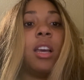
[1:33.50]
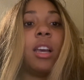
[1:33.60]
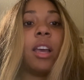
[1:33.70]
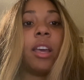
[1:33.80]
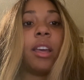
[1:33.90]

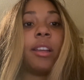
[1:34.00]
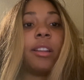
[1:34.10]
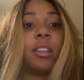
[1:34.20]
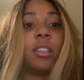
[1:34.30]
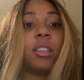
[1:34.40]

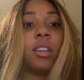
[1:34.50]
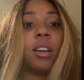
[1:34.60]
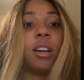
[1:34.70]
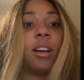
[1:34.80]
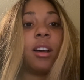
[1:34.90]
and
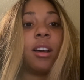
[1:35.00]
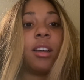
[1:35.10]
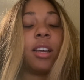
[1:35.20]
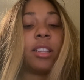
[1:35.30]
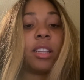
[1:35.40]
uh,
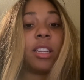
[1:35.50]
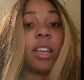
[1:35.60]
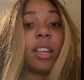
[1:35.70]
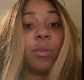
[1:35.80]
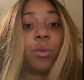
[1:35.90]
and then
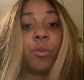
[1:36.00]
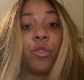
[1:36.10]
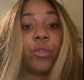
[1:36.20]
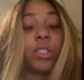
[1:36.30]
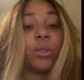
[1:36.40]
it will
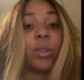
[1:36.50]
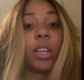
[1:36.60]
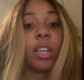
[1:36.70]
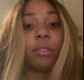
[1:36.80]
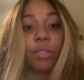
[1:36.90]
move to
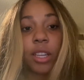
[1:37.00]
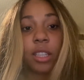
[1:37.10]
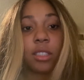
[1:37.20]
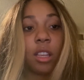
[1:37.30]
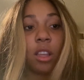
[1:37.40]

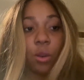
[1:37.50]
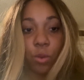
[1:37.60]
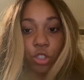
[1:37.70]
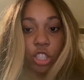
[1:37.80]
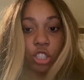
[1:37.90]
anaphase,
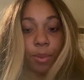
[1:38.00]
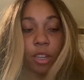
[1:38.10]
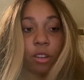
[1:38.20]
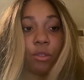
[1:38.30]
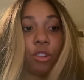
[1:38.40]
which each
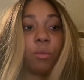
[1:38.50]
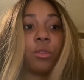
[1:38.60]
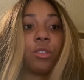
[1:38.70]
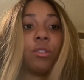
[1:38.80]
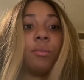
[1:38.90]
pair of
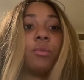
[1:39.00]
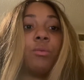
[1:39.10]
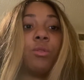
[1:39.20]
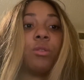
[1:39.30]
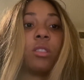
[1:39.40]
chromosomes
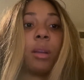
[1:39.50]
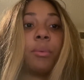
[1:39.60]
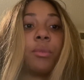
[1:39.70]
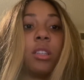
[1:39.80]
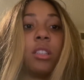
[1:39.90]
will
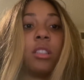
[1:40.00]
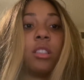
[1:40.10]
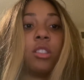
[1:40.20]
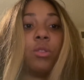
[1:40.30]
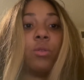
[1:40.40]
separate into
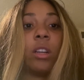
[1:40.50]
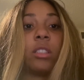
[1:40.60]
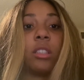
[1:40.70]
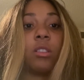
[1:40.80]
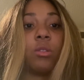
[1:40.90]
two
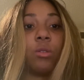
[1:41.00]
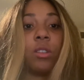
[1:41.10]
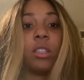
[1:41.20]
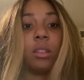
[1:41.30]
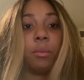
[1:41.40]
identical
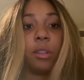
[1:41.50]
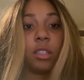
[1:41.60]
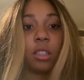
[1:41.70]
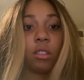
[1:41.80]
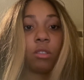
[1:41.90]

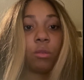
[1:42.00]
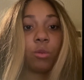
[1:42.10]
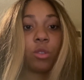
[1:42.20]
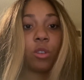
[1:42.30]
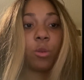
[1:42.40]
independent
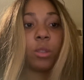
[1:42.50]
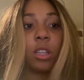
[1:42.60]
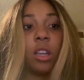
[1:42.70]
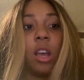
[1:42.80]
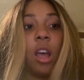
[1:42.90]
chromosomes,
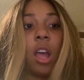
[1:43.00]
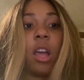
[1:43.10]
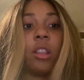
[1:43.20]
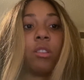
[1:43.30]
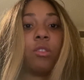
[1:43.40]

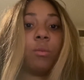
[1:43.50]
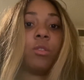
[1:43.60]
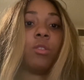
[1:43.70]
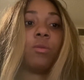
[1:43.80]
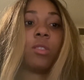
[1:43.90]
and the
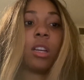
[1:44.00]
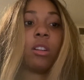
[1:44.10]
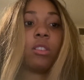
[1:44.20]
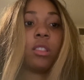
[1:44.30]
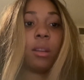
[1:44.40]
chromosomes that
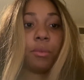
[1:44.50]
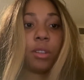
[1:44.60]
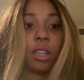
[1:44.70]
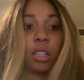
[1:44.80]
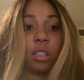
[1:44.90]
are
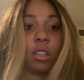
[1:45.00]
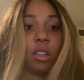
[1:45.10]
separated